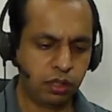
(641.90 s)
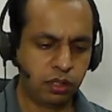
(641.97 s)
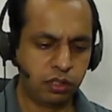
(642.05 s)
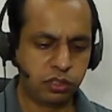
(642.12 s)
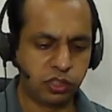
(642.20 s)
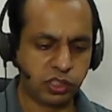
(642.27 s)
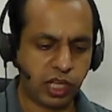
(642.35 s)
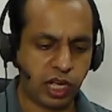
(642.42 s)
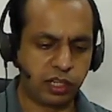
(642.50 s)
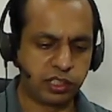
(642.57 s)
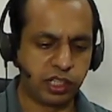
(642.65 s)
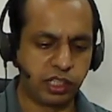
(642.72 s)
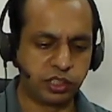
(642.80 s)
So as
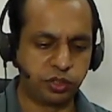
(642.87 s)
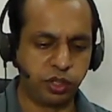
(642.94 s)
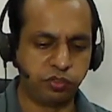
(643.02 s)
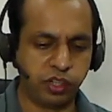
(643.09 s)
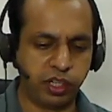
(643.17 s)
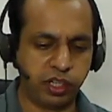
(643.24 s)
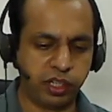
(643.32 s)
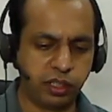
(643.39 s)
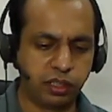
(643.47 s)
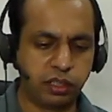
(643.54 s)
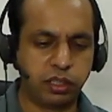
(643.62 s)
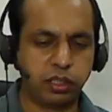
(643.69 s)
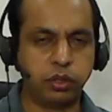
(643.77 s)
Rs tends to infinity,
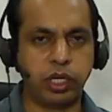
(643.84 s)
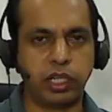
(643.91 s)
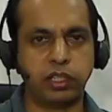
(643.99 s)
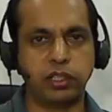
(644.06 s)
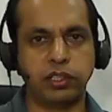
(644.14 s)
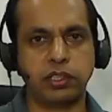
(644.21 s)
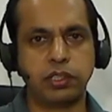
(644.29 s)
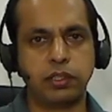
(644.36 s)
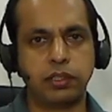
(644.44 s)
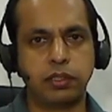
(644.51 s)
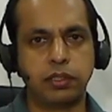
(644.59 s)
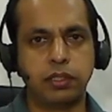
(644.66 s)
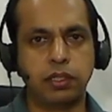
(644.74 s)
you get this.
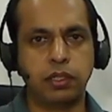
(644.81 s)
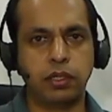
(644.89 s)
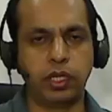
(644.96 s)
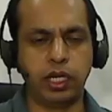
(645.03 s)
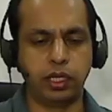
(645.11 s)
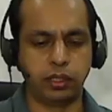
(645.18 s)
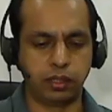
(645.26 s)
Okay.